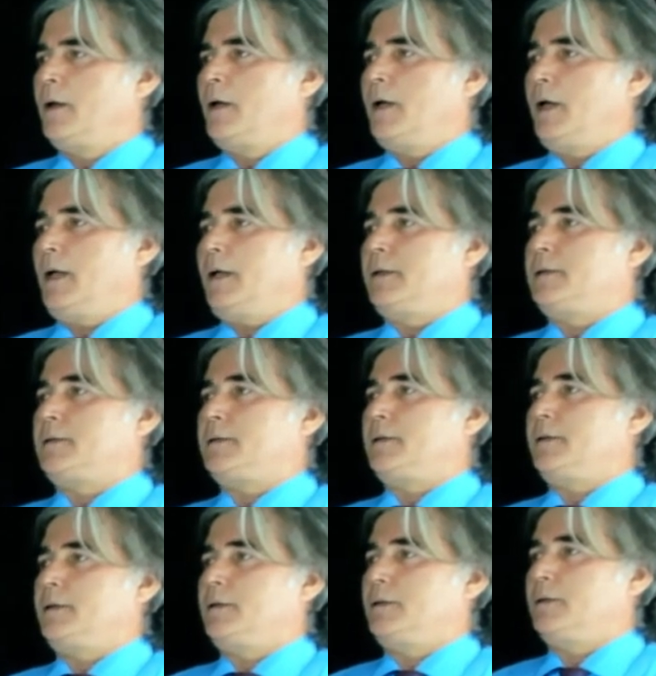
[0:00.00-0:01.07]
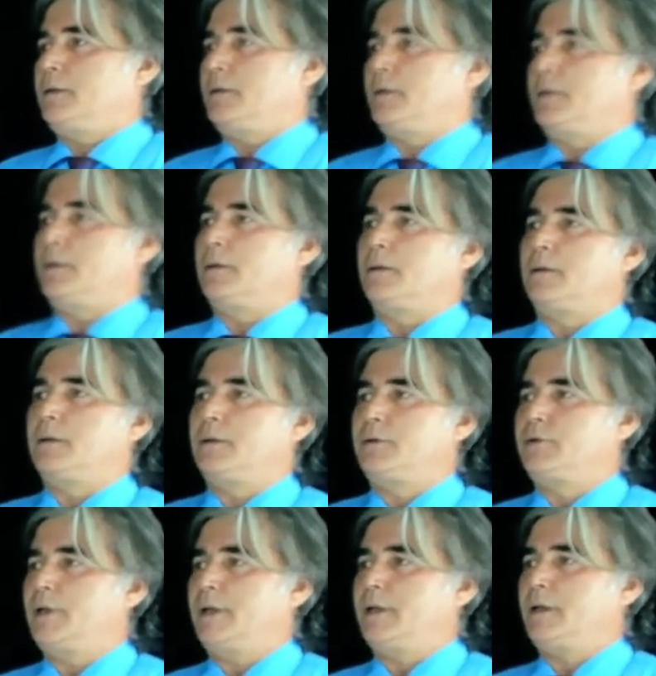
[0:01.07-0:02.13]
And
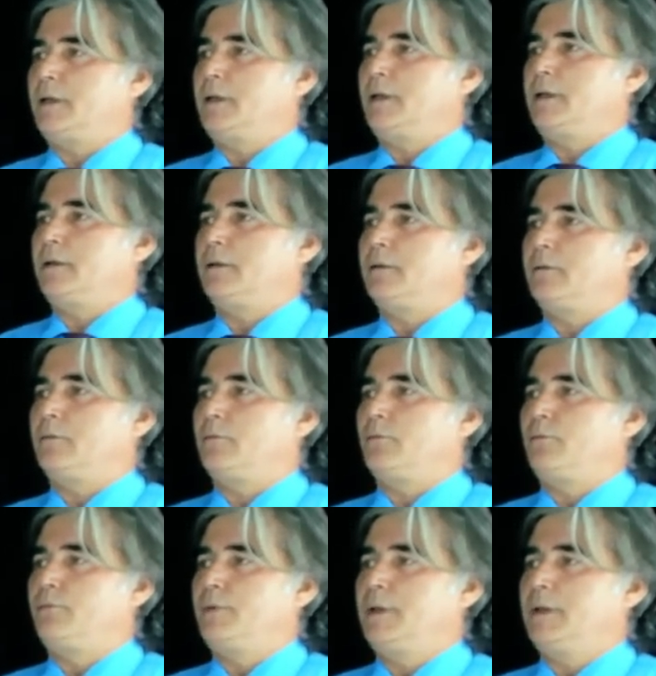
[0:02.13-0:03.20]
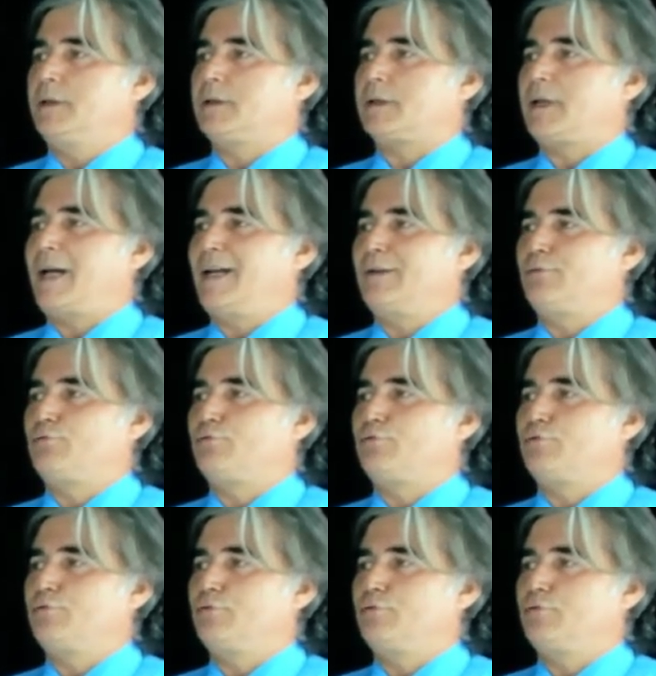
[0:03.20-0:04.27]
generally, we try
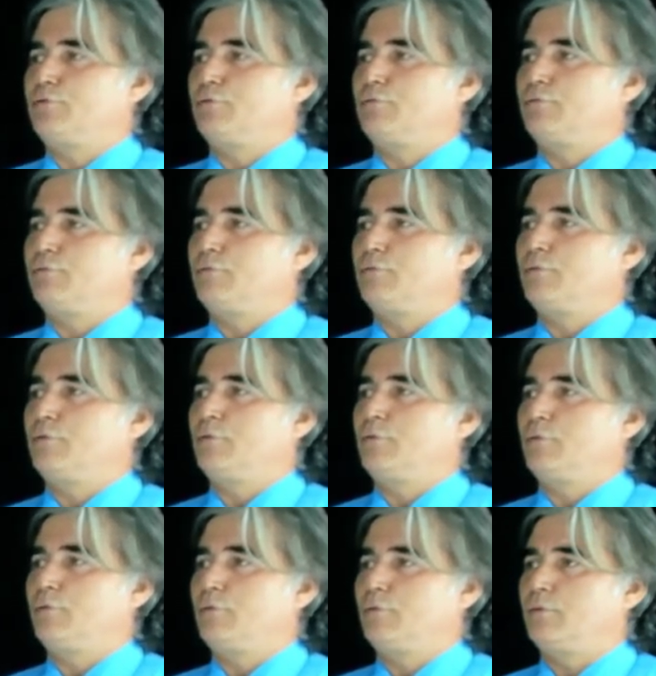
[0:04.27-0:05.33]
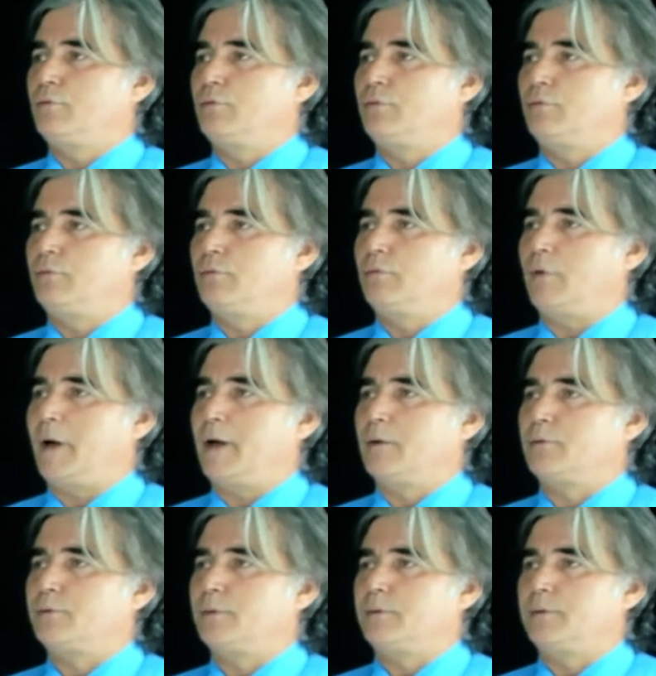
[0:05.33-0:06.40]
to
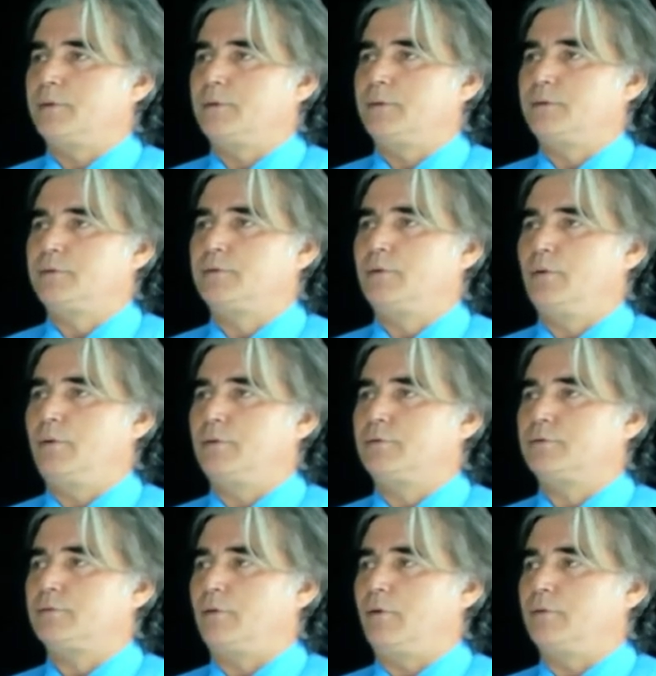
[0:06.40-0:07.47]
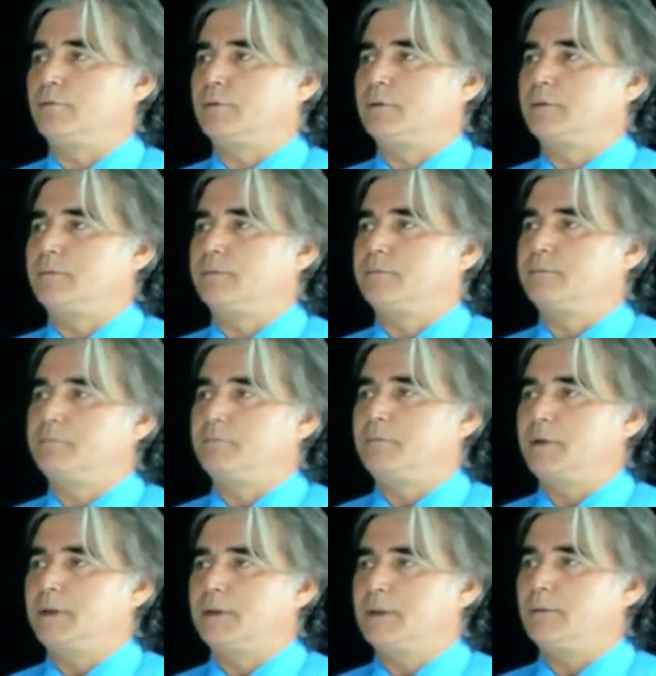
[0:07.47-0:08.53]
our research on
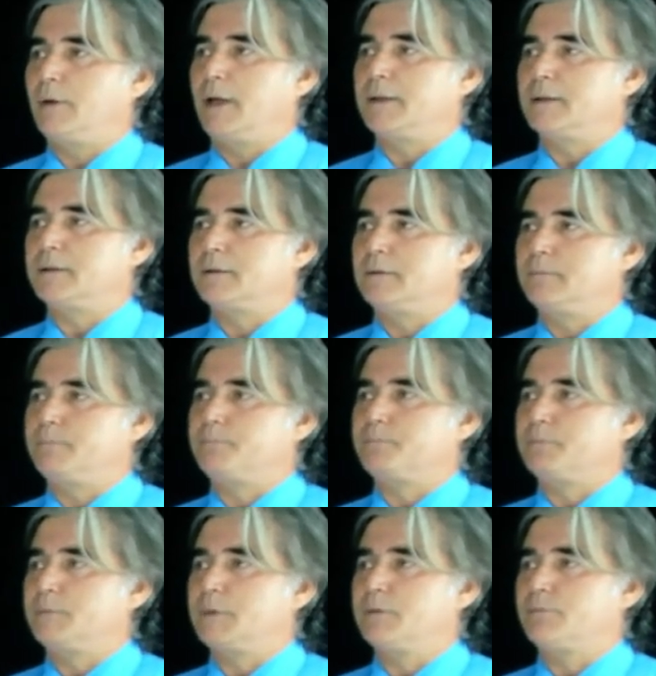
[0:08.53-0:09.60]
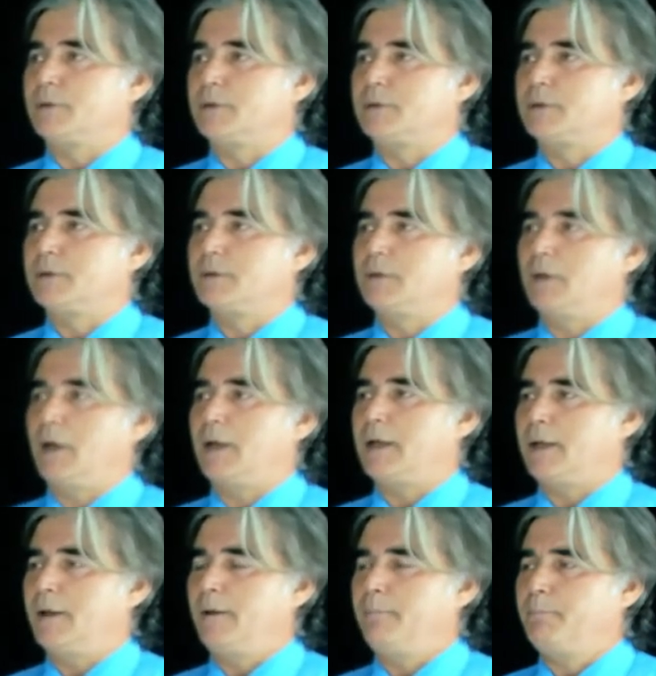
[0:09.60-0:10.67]
we divided different
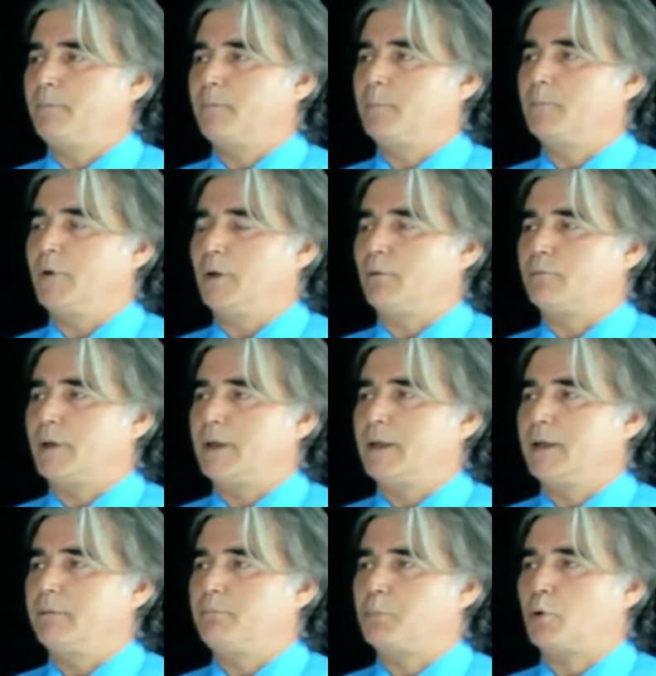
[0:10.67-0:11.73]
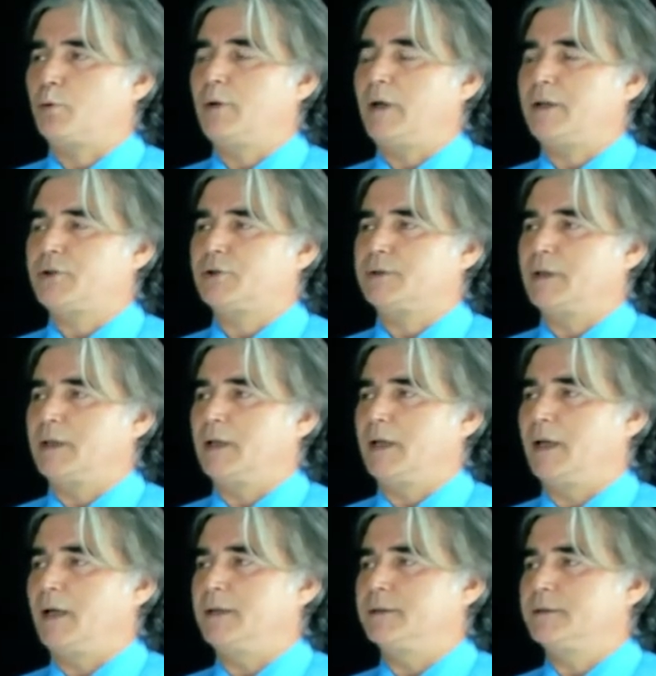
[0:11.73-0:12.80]
area. One of area production
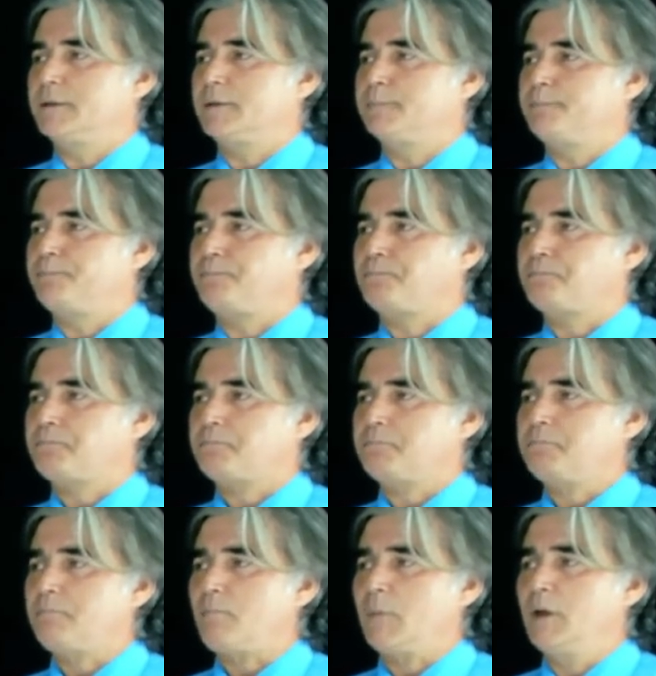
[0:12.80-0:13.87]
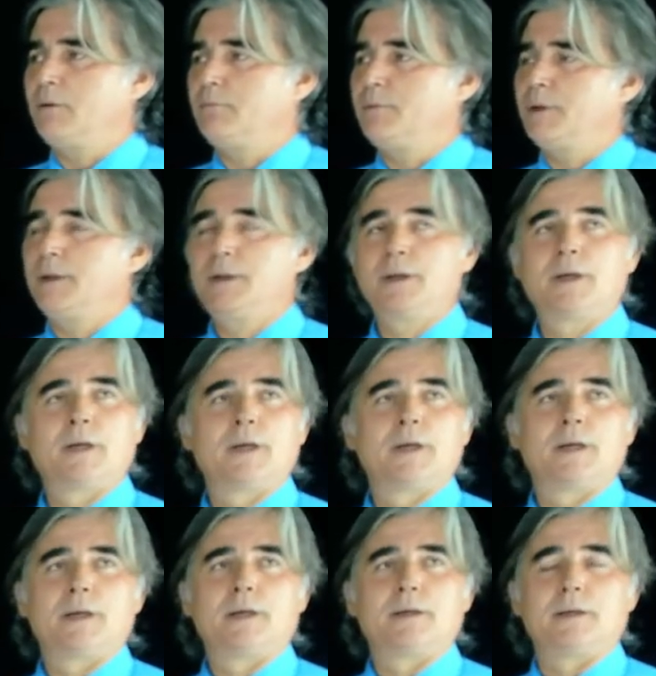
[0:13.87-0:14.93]
analysis. We
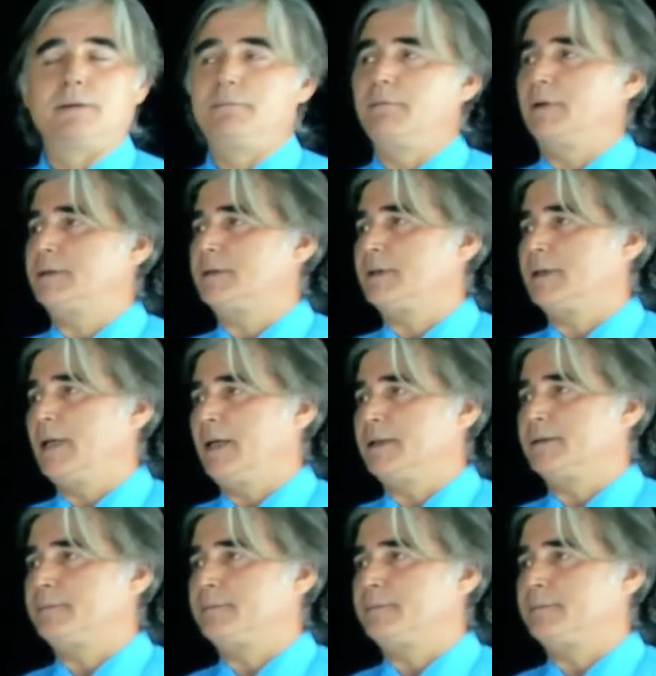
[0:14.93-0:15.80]
investigate